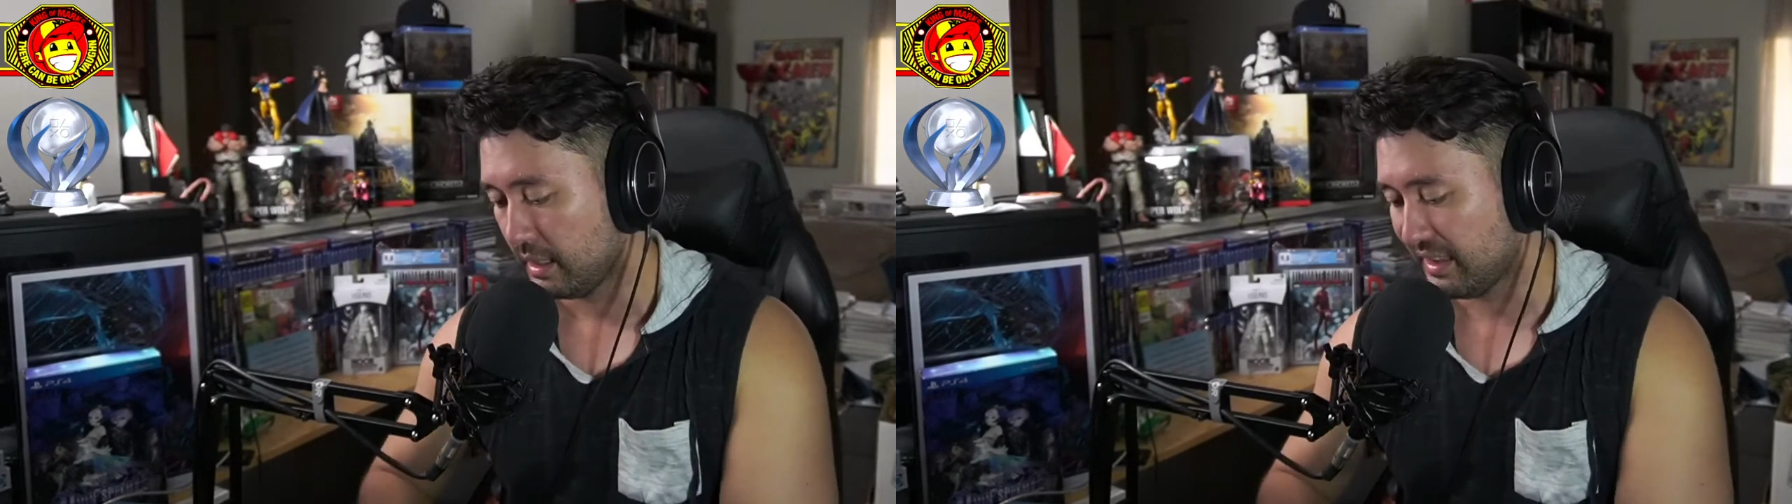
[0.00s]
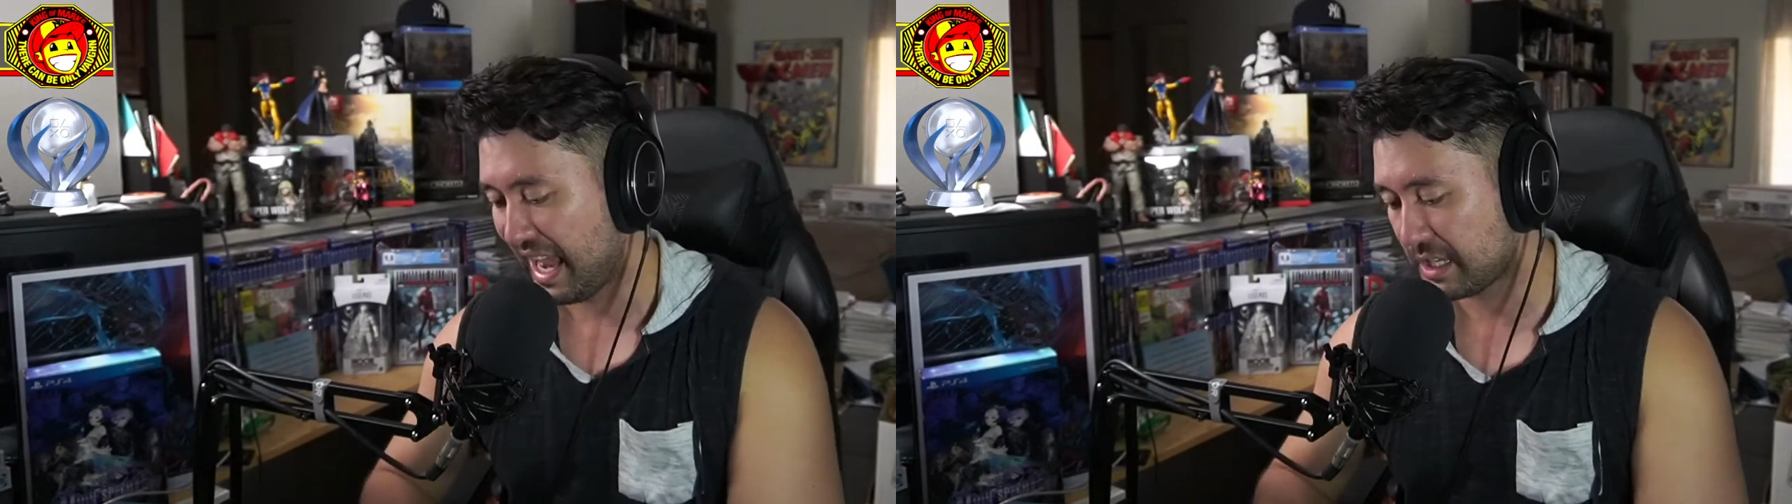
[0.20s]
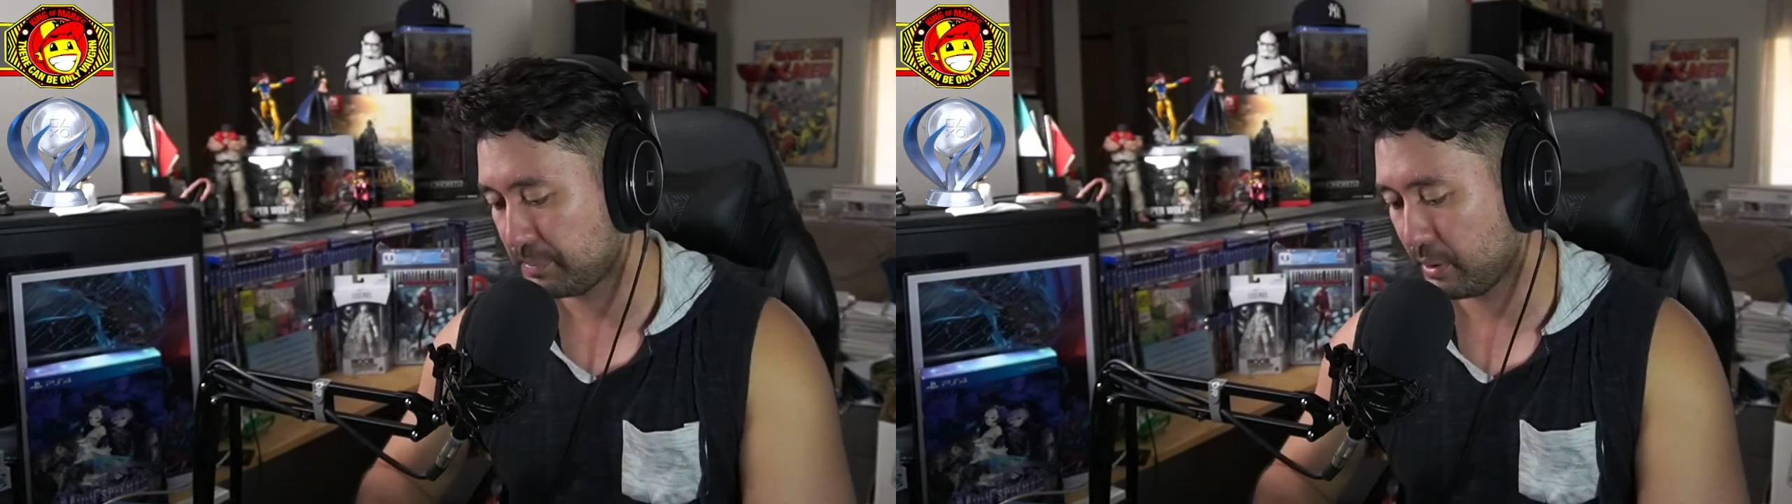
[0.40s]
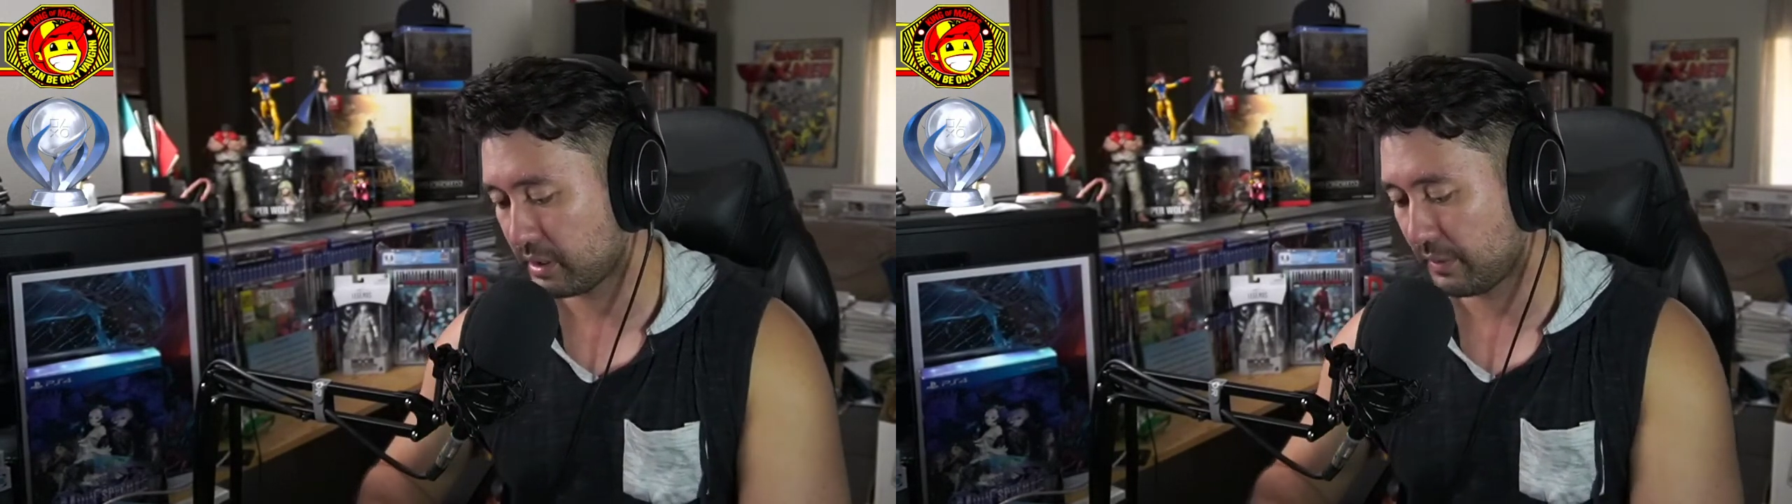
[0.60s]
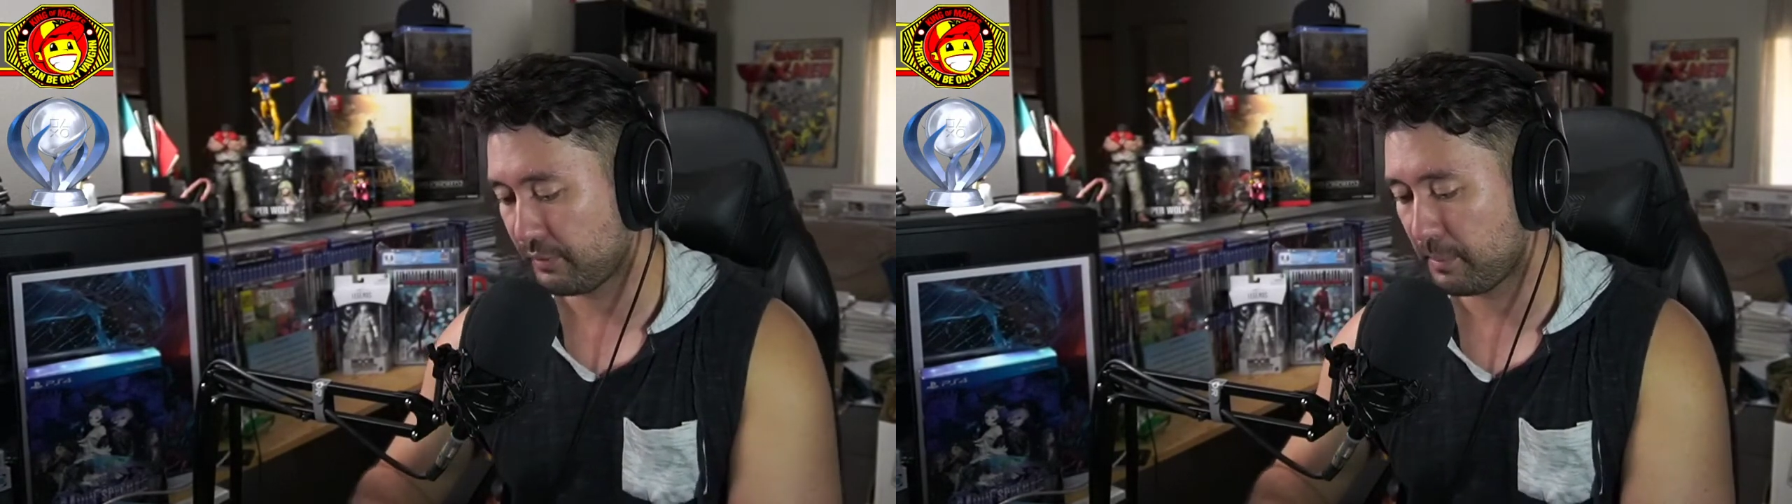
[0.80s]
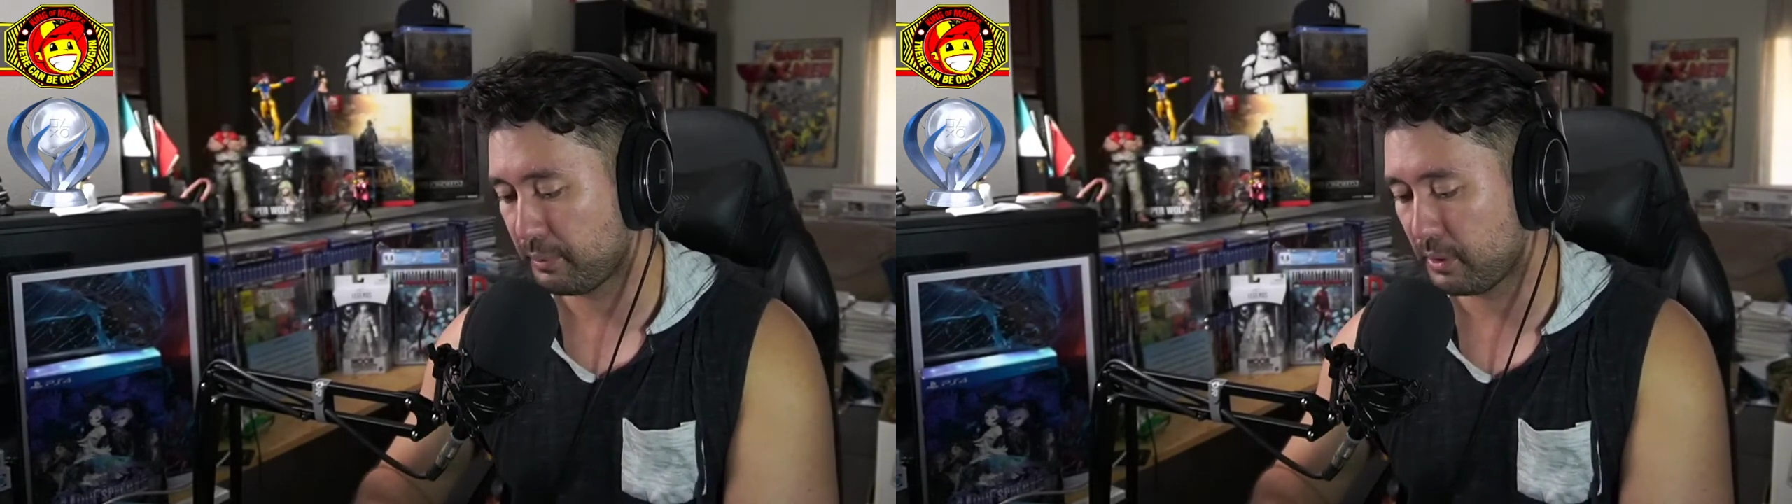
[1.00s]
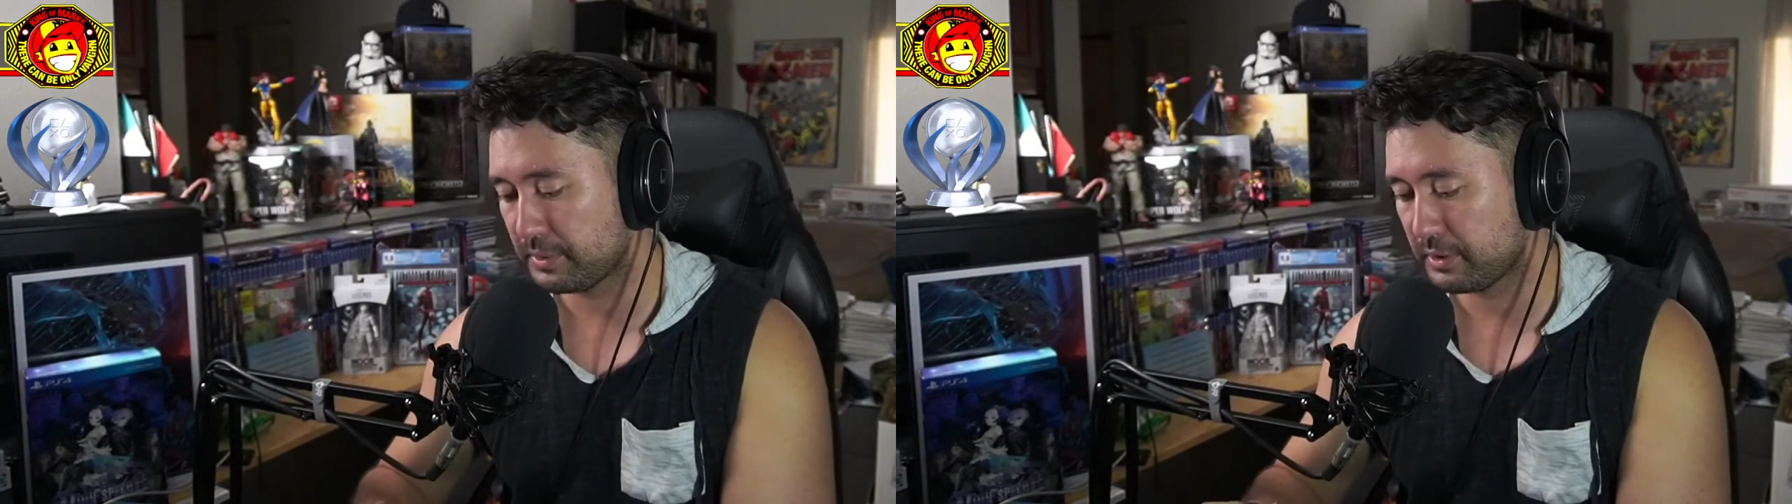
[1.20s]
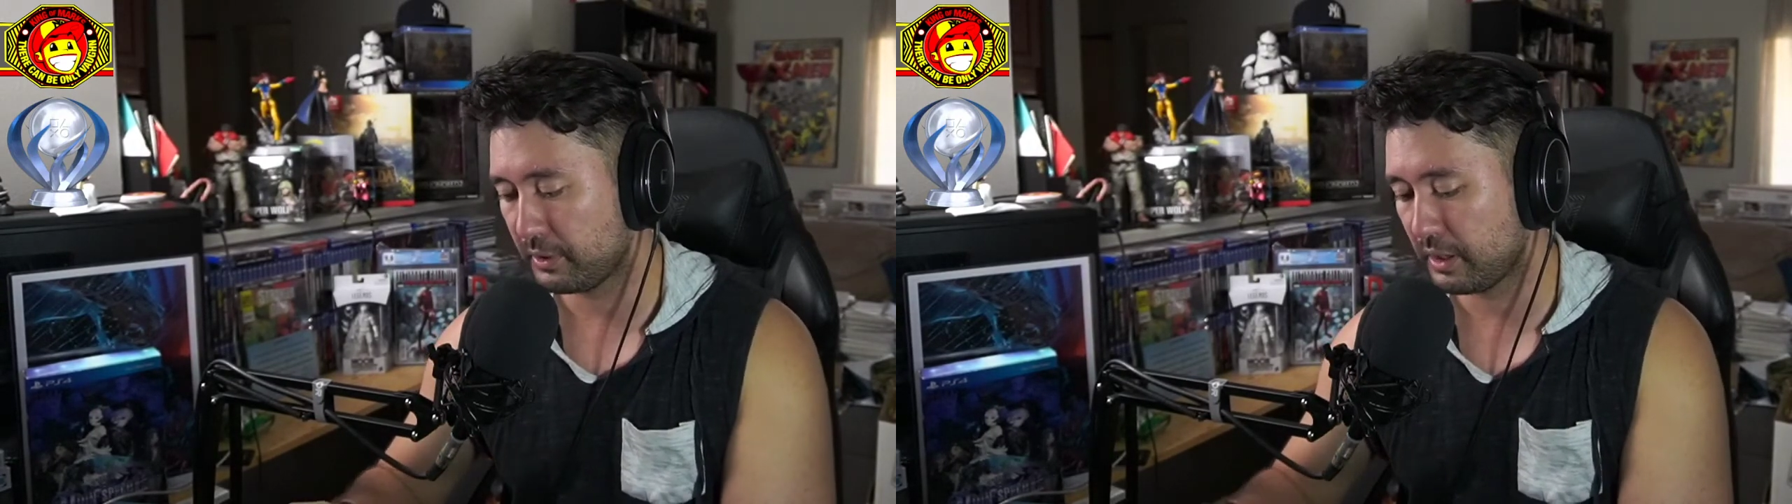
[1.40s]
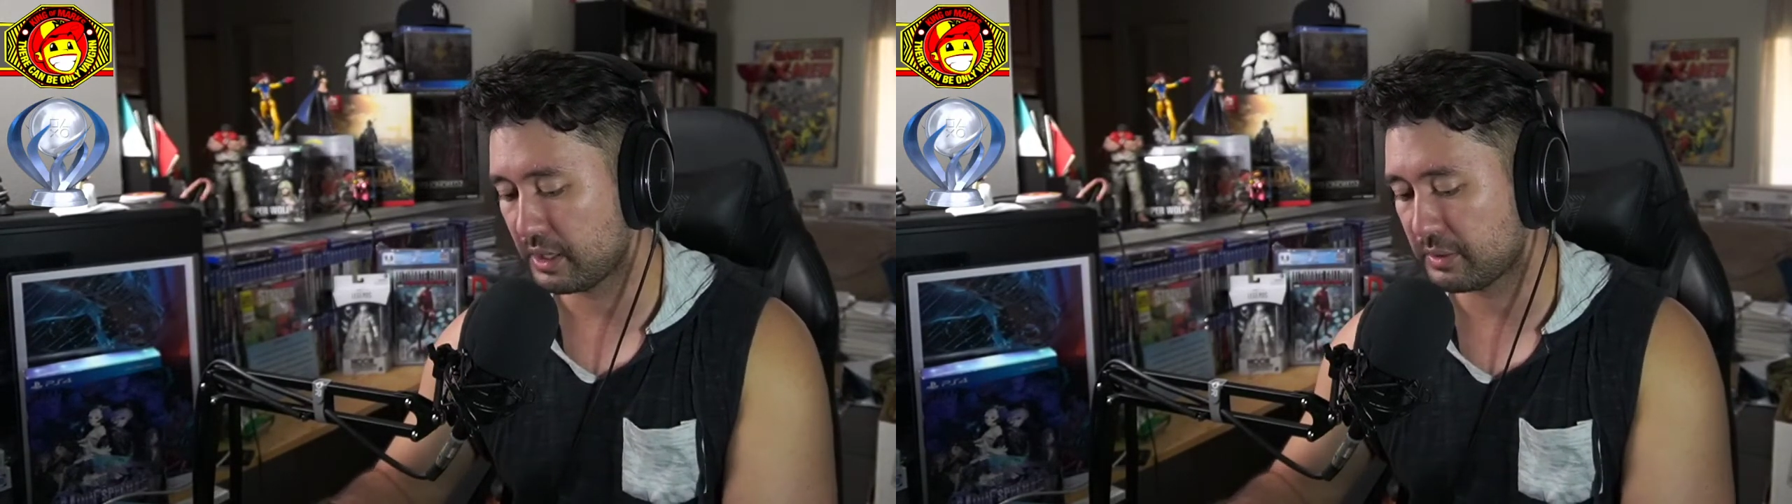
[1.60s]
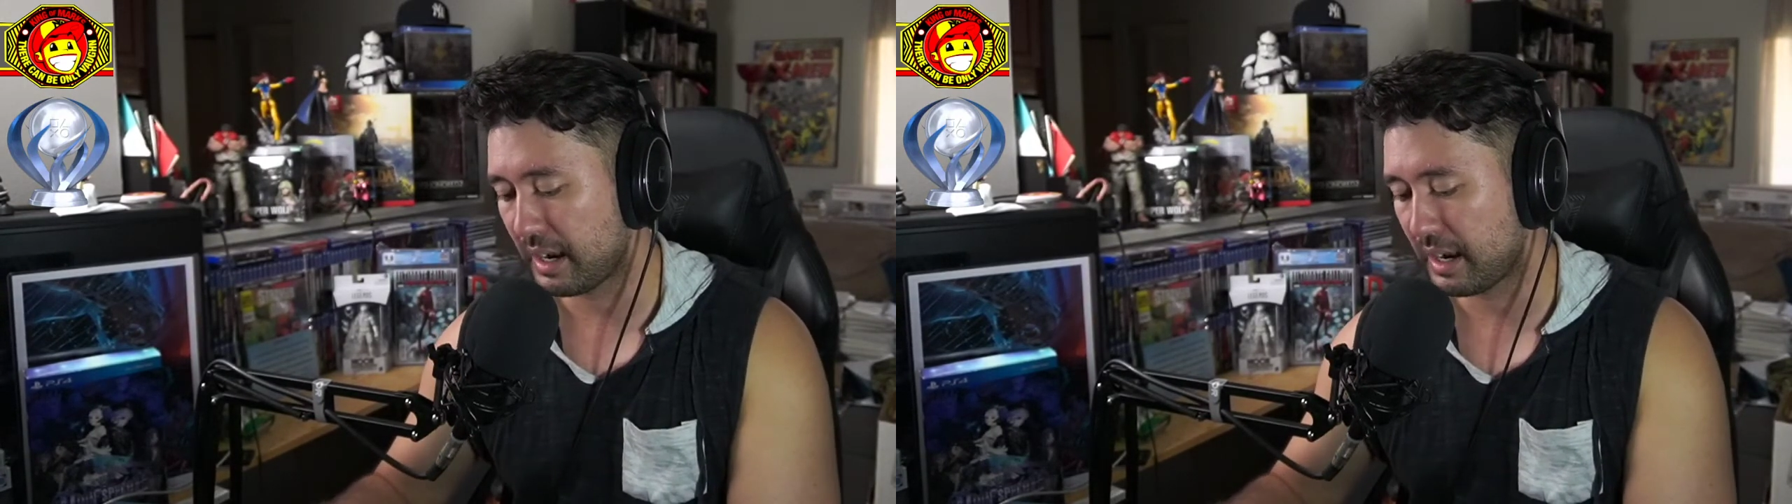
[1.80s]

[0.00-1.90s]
Last book from Boom Studios,